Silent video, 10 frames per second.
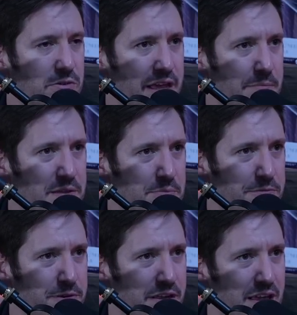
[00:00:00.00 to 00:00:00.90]
Like people
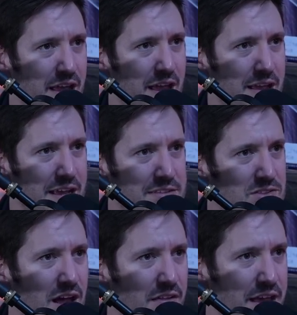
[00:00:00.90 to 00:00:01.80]
forget, it's
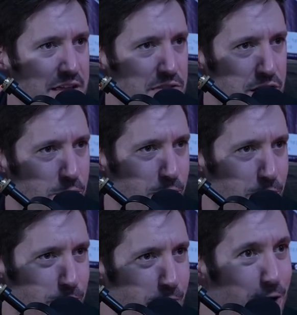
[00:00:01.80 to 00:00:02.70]
not like there were
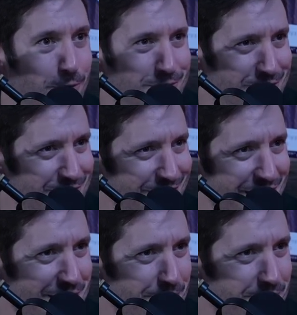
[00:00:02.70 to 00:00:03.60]
roads
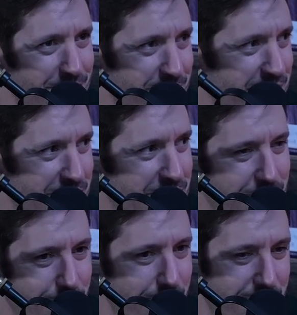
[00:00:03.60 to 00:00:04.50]
and
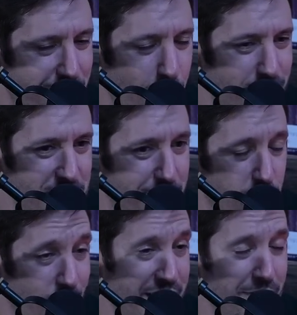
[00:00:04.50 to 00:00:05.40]
forms of
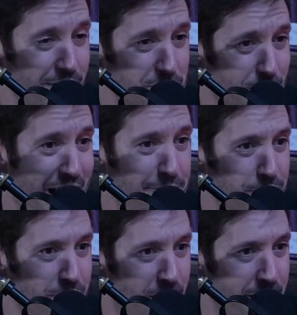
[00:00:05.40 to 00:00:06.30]
quick
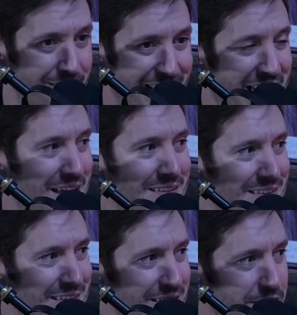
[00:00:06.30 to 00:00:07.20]
travel on land.
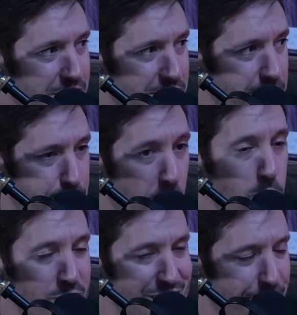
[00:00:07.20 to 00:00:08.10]
Boat
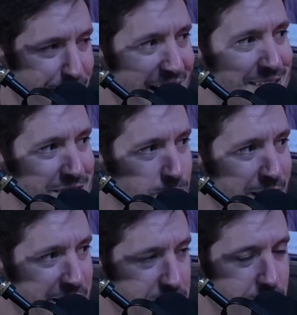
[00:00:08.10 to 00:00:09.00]
was the fastest yeah.
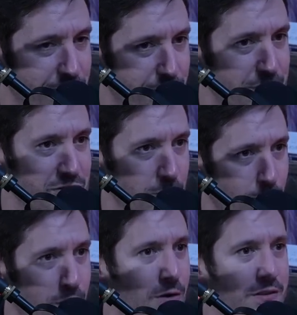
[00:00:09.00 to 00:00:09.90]
way to traverse the
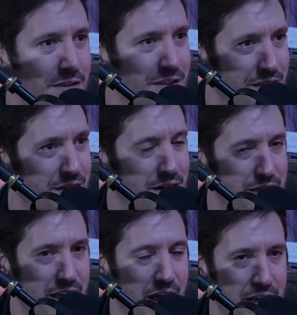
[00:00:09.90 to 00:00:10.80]
world by far. Yeah.
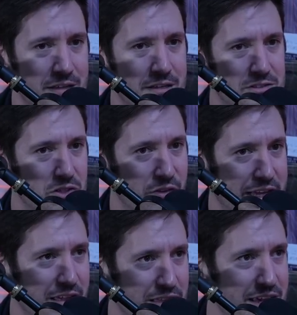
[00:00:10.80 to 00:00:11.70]
Yeah. So,
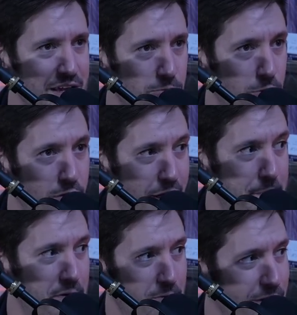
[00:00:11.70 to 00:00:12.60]
like, they could roll
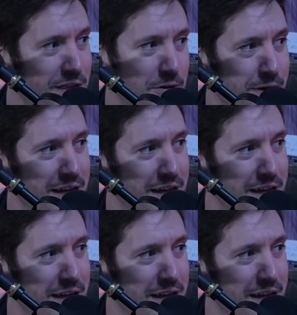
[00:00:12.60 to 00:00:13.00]
up and the, really quick.